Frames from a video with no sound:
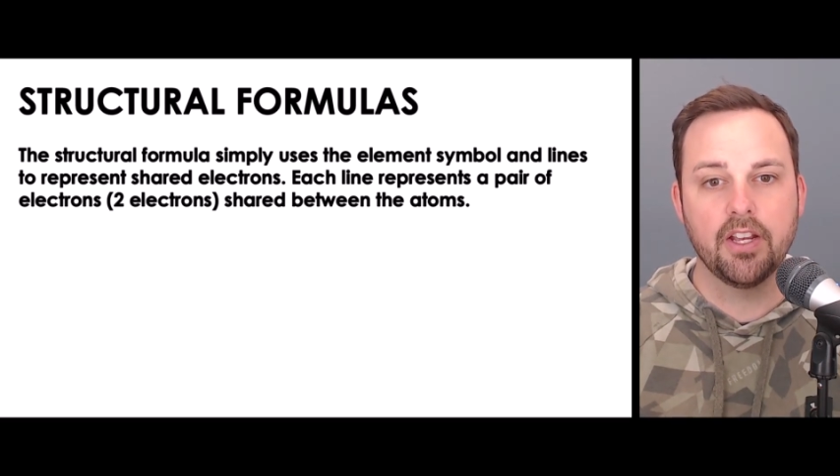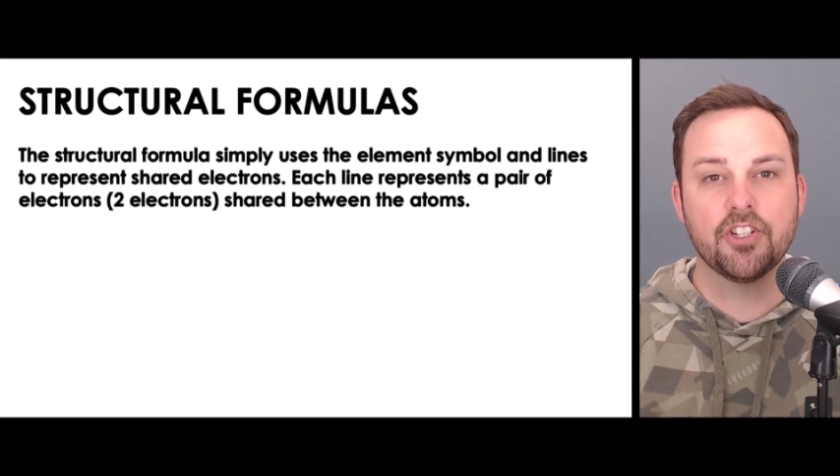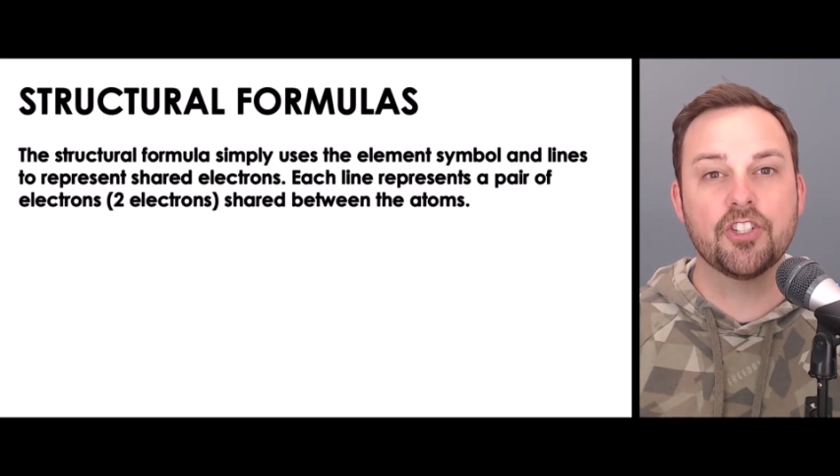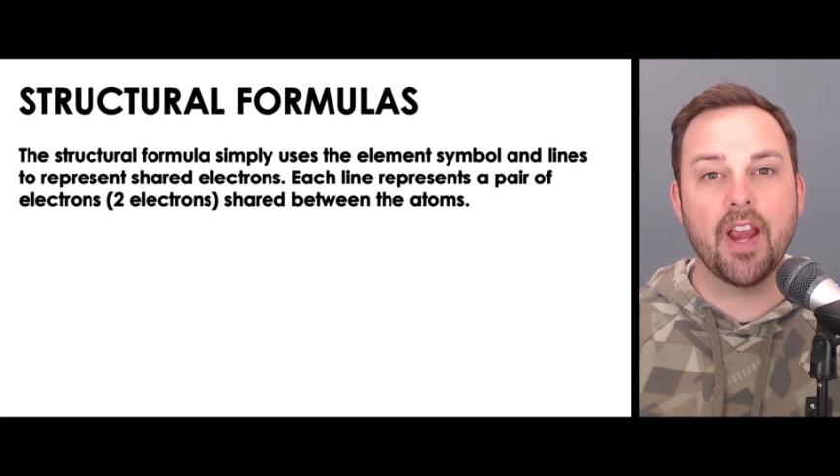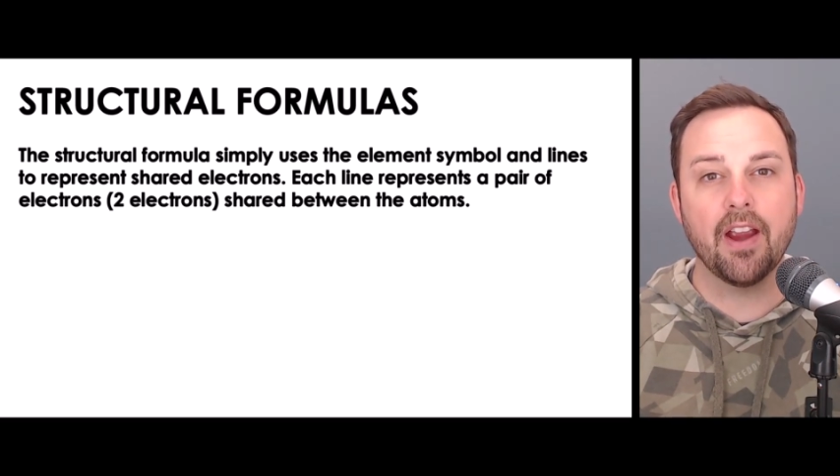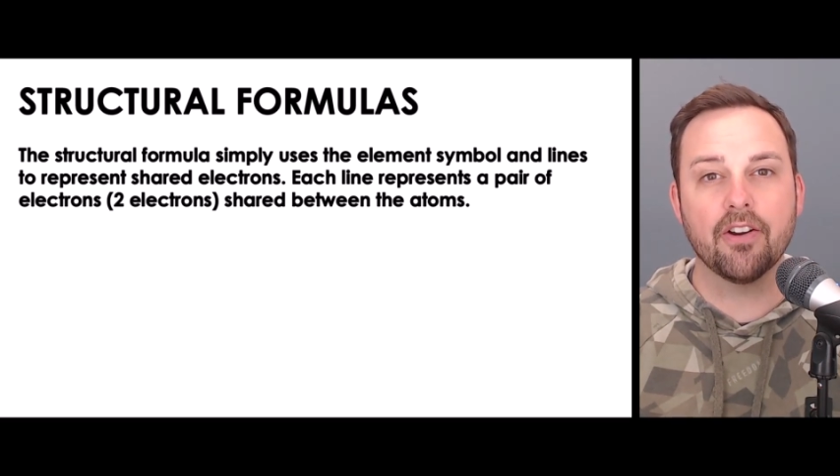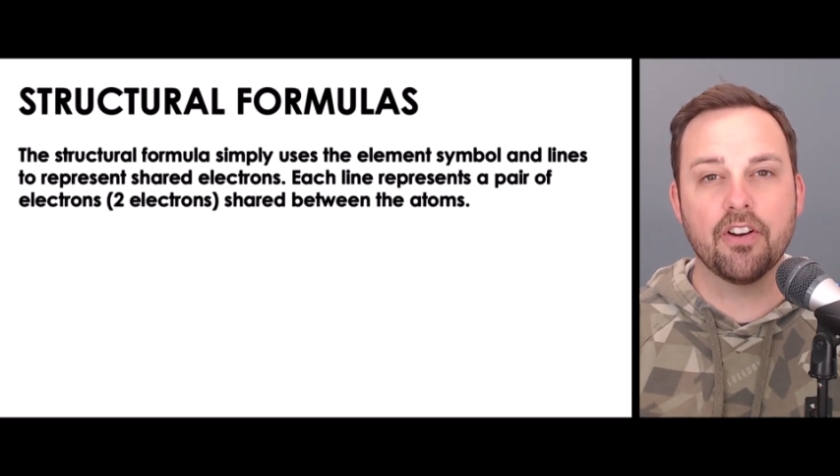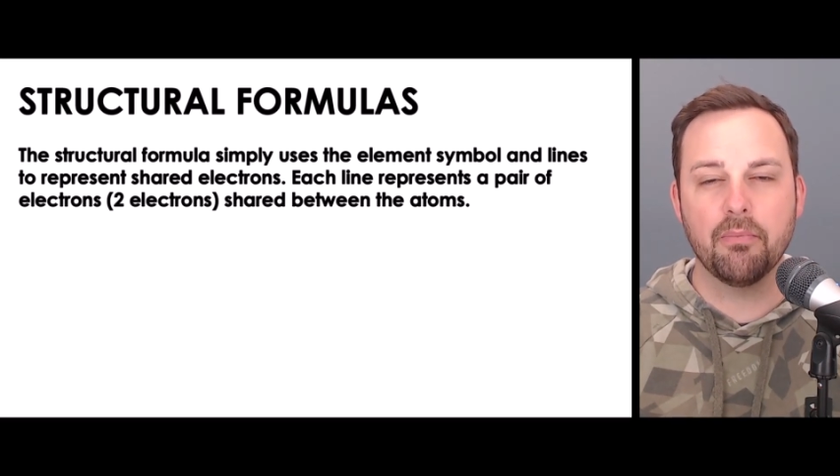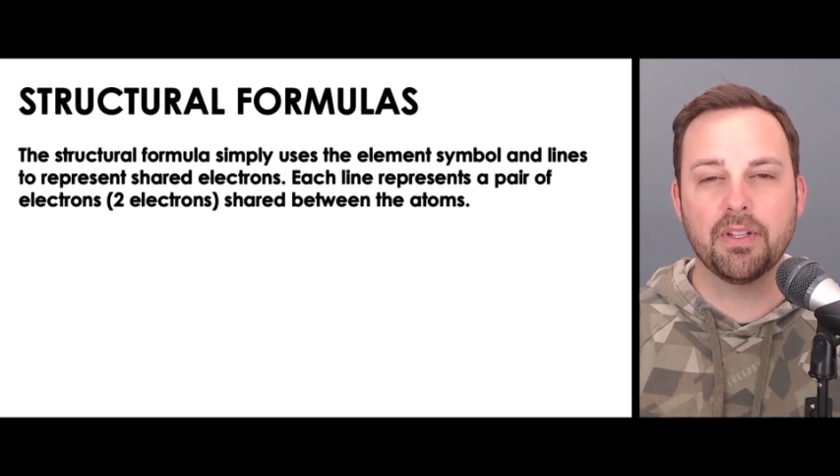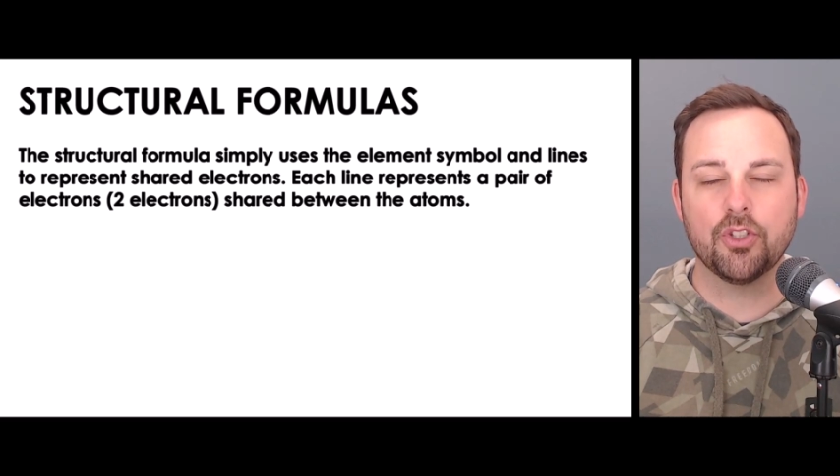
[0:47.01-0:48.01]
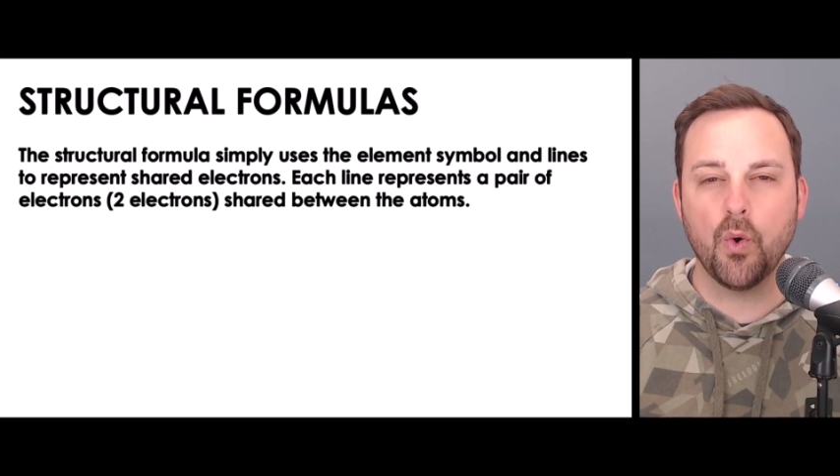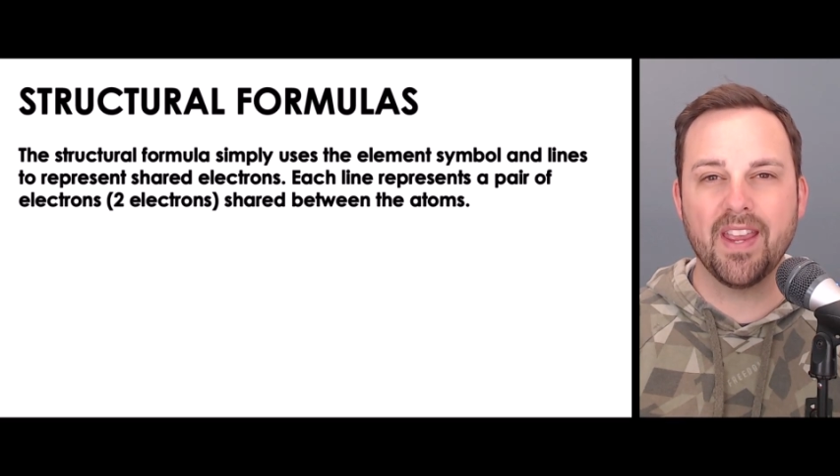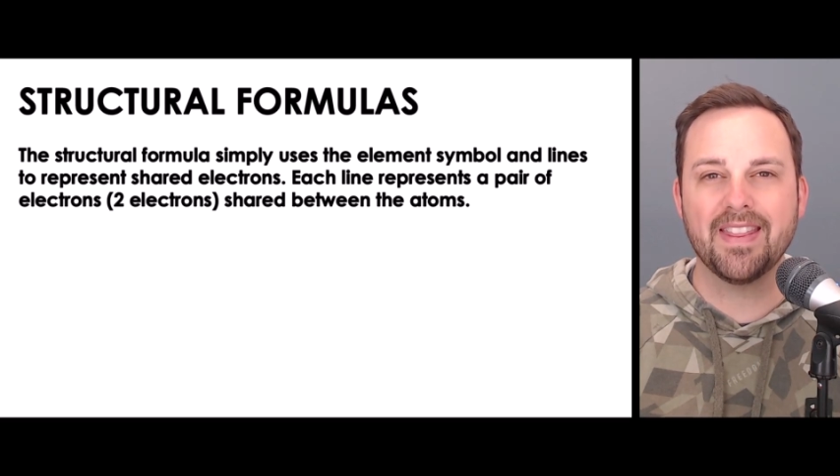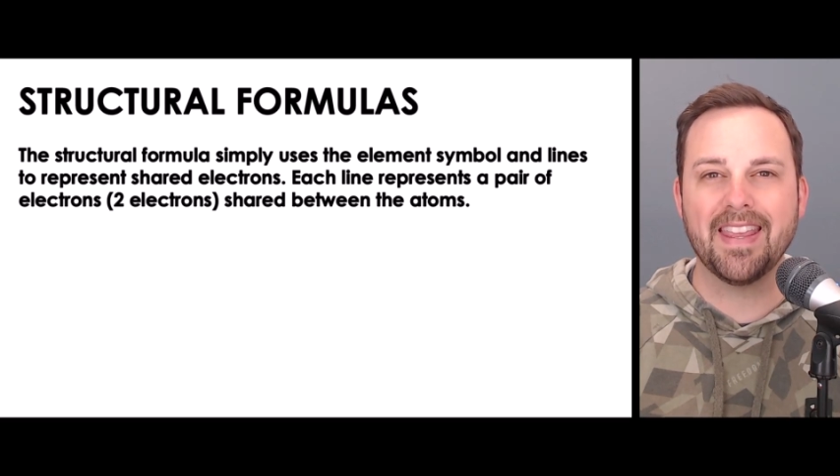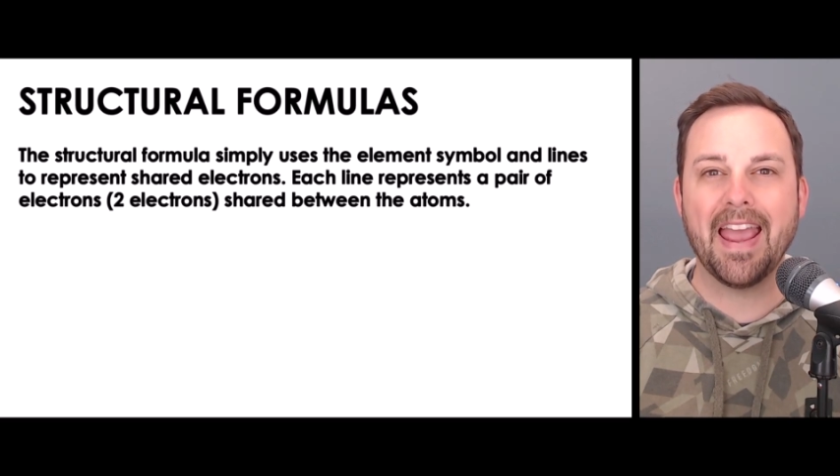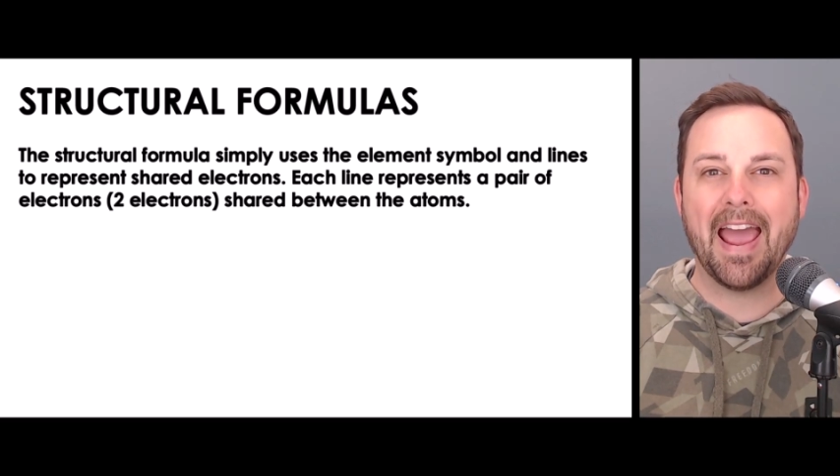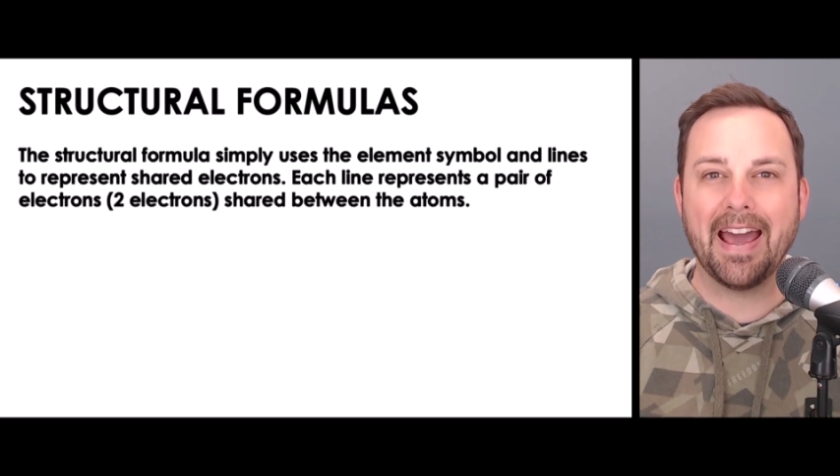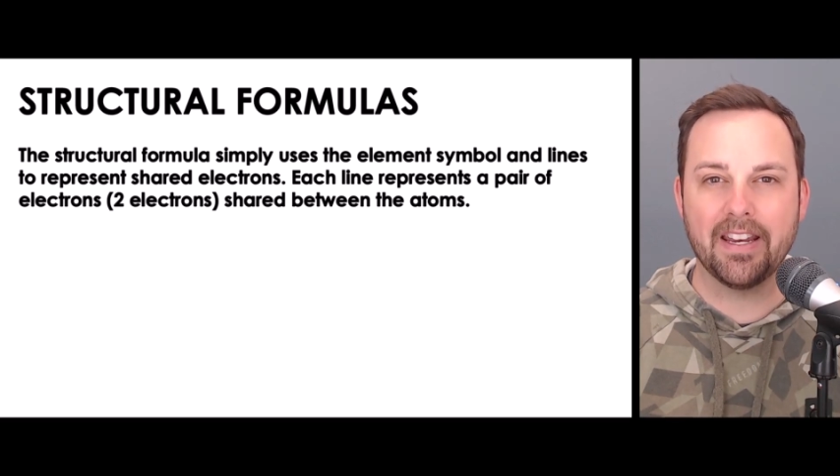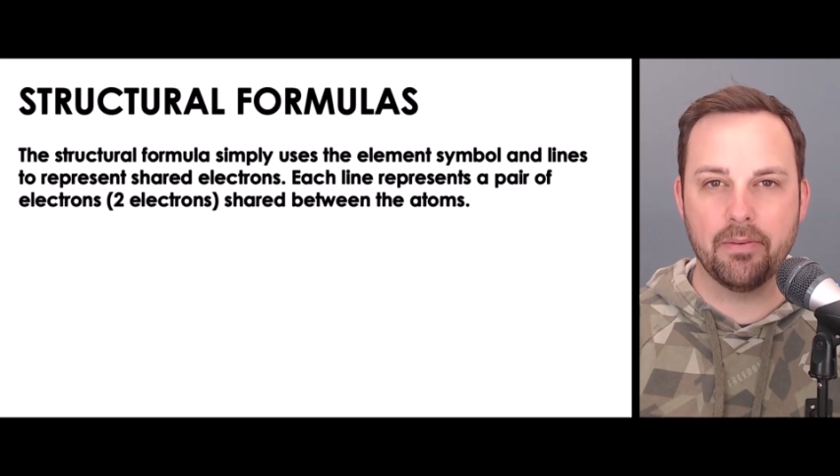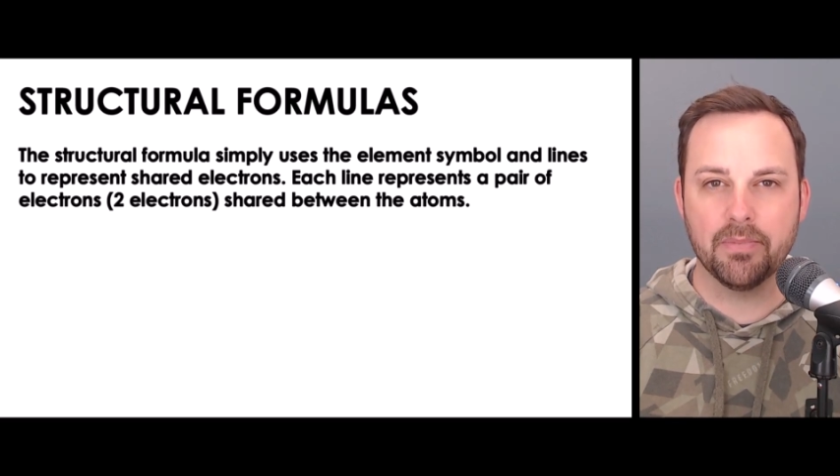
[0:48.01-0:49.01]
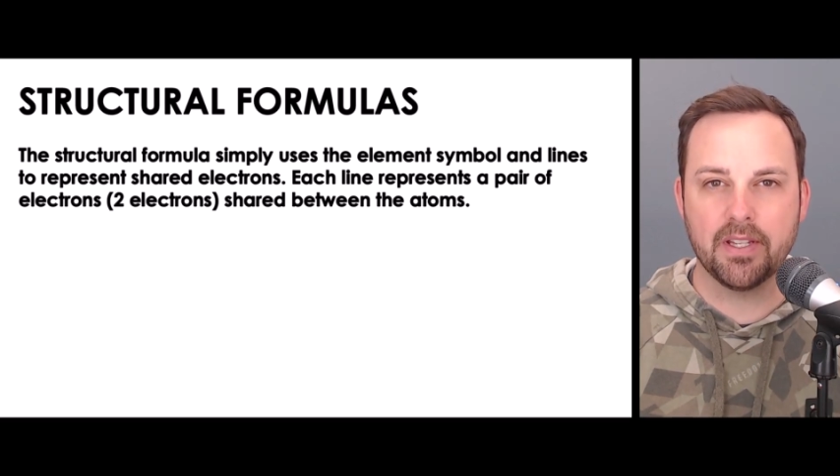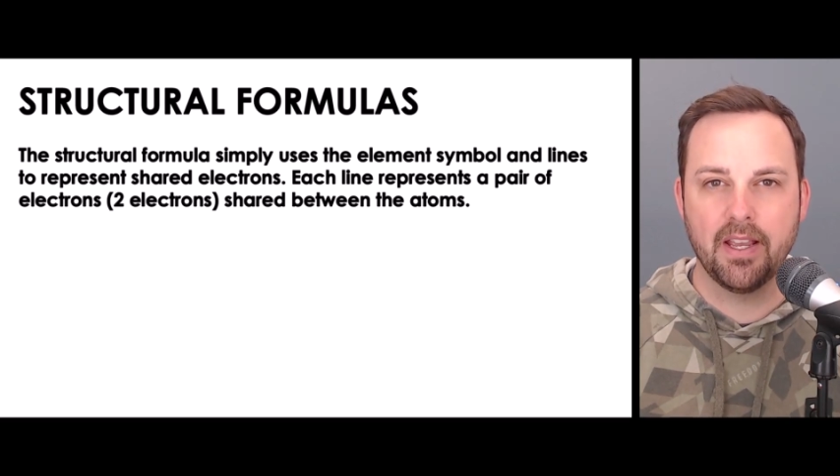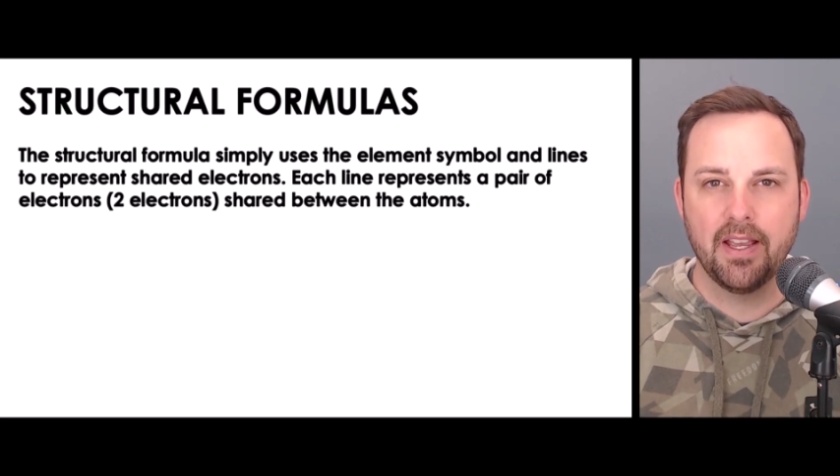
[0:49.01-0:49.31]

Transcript: shared between the atoms.